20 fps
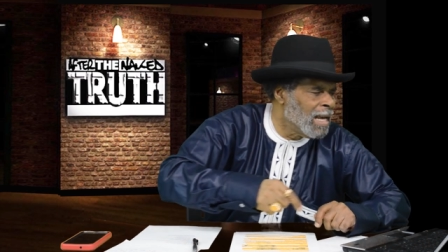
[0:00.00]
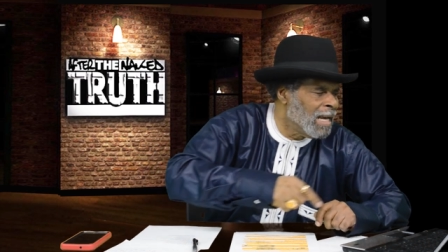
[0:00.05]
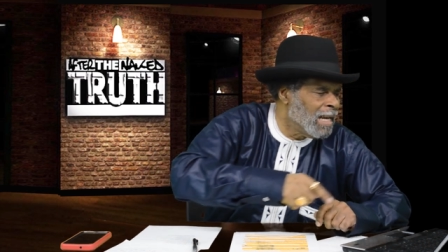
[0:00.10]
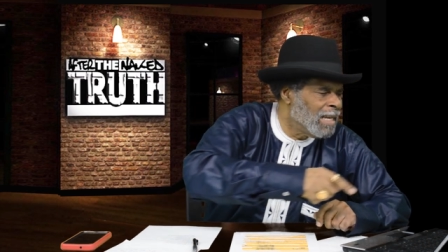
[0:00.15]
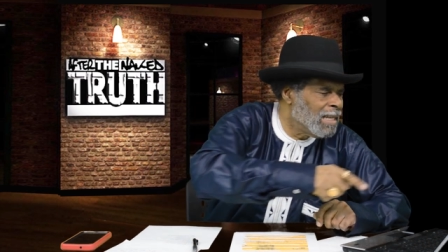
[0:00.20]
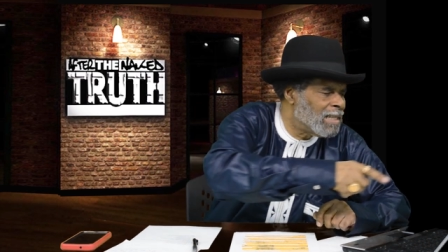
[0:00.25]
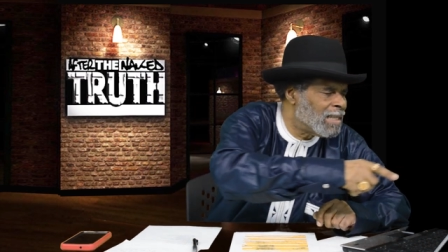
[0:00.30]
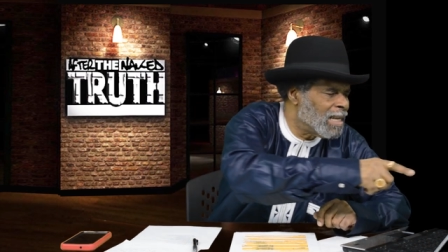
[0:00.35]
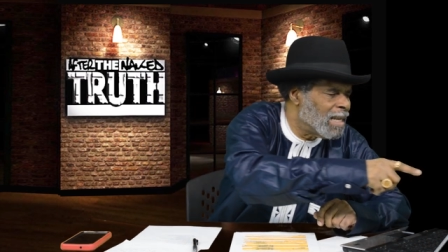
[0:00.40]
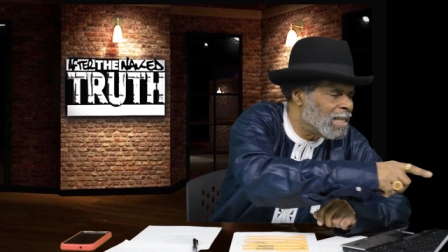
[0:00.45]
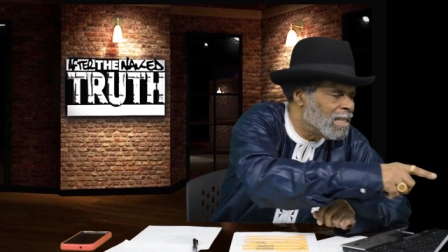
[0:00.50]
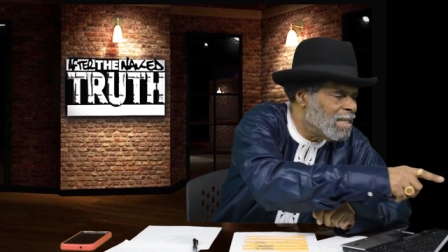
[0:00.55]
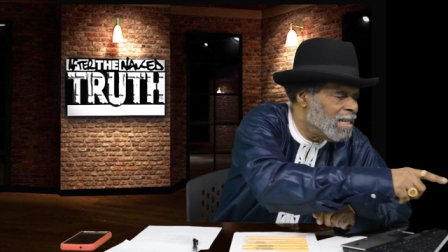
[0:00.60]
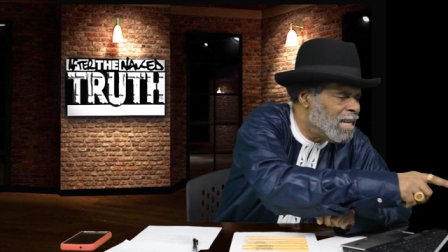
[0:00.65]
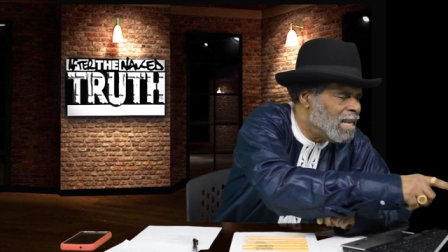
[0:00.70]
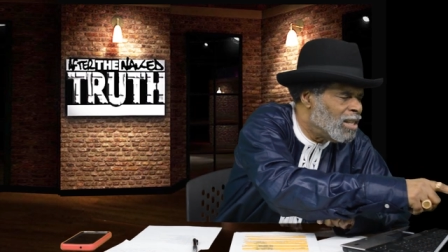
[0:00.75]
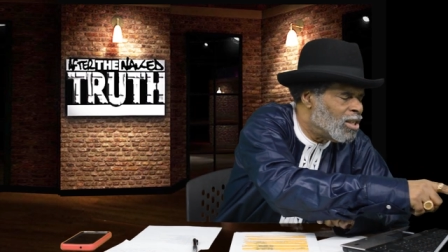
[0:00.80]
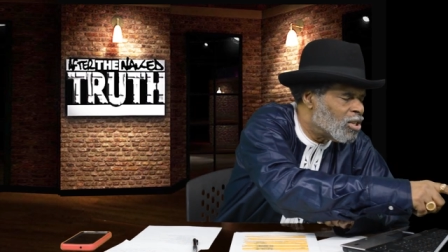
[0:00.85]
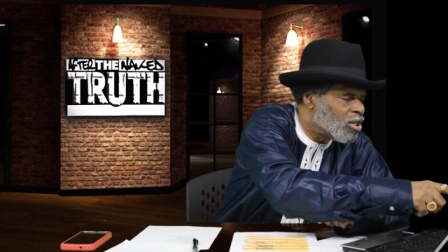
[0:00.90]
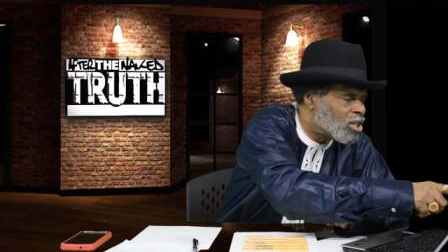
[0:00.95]
He says,
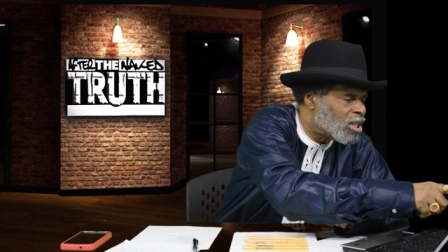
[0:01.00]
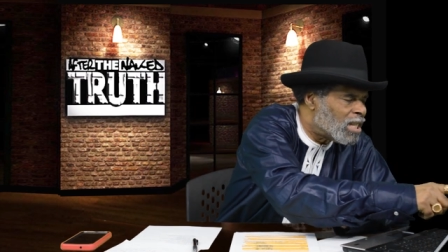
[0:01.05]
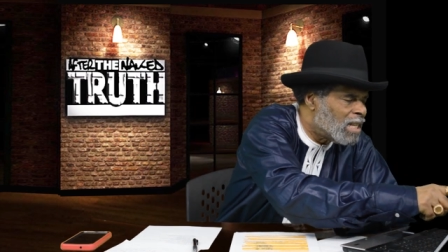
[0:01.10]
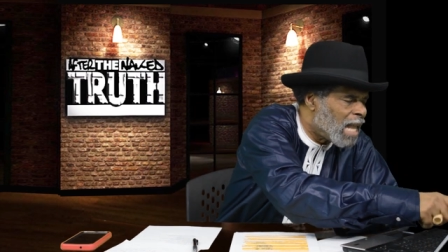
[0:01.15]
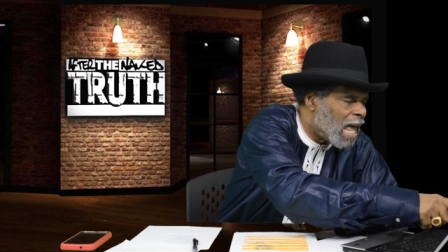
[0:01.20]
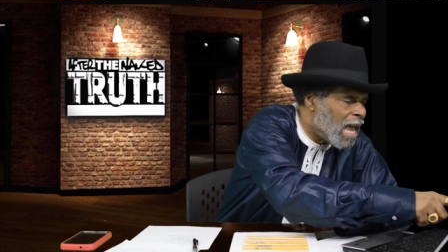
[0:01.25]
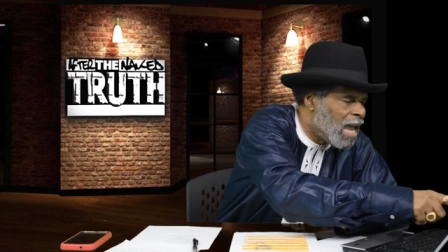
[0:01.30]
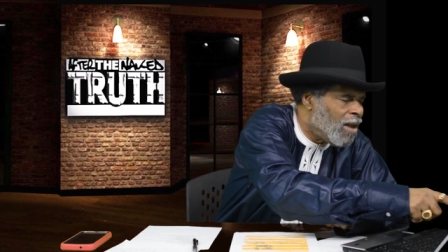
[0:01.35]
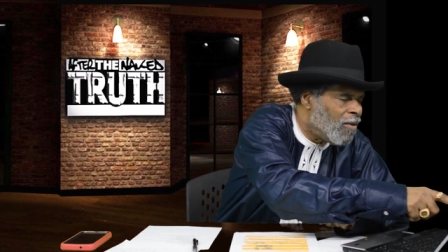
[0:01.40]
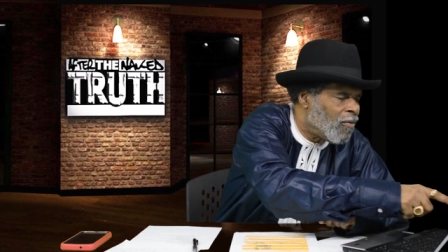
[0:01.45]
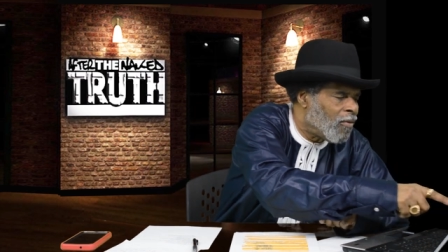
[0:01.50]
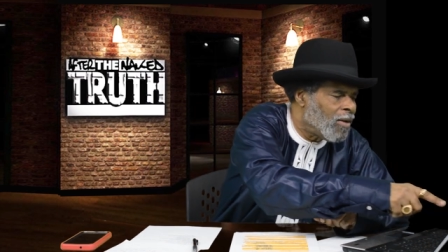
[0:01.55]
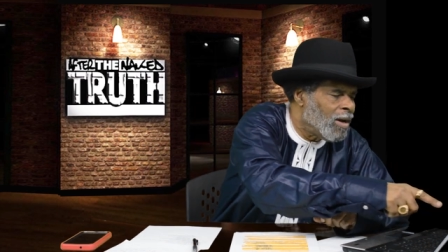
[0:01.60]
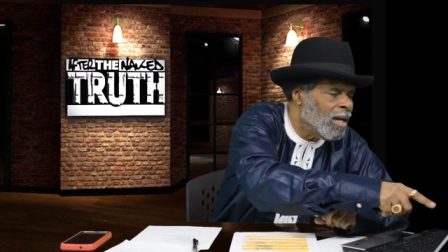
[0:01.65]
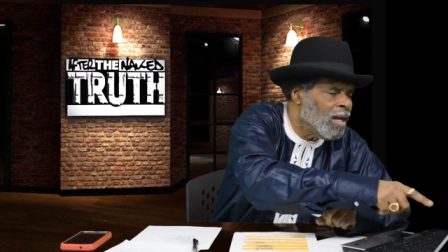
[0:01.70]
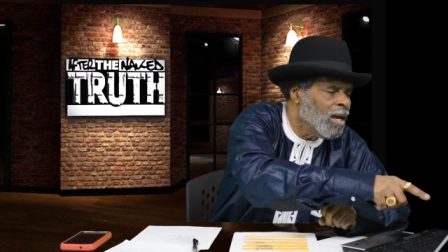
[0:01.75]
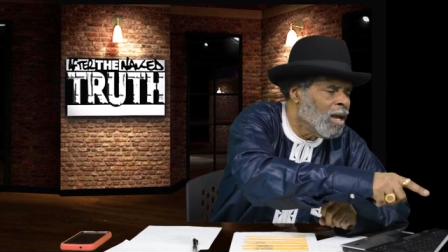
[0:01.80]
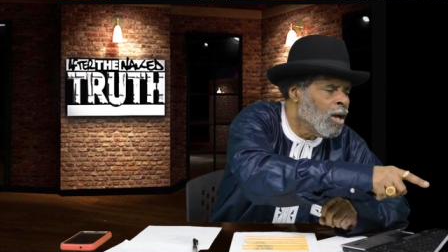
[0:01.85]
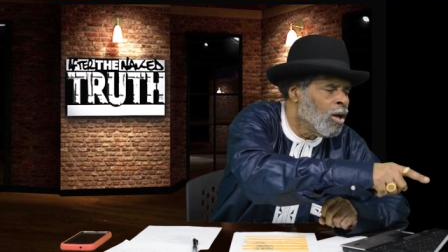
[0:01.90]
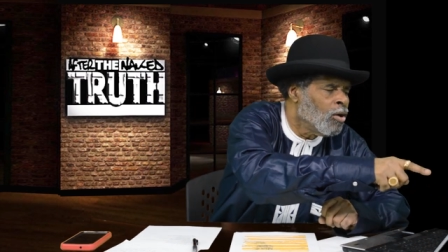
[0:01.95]
neither
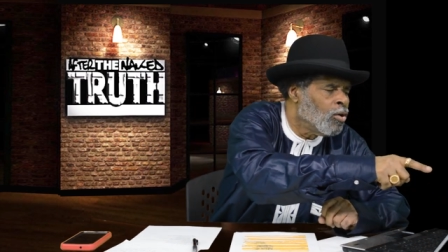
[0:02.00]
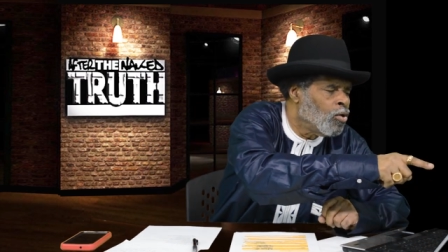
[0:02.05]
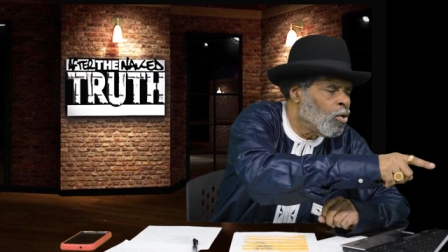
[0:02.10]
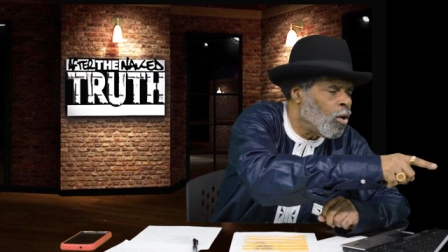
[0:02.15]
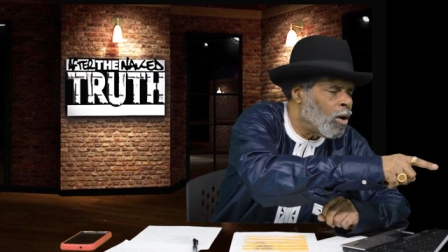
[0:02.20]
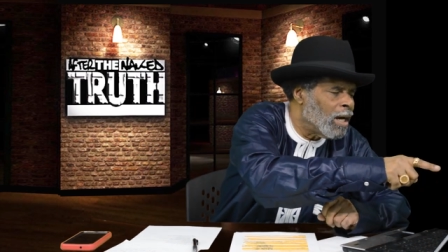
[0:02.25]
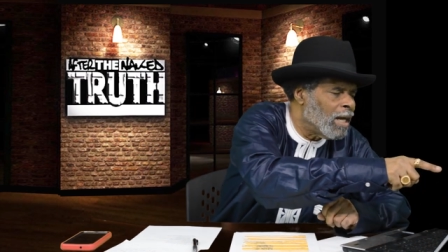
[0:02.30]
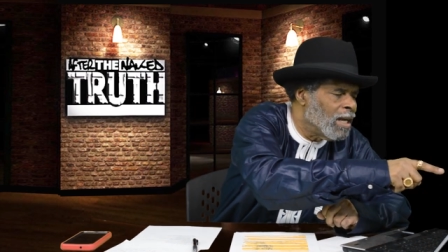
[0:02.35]
slavery nor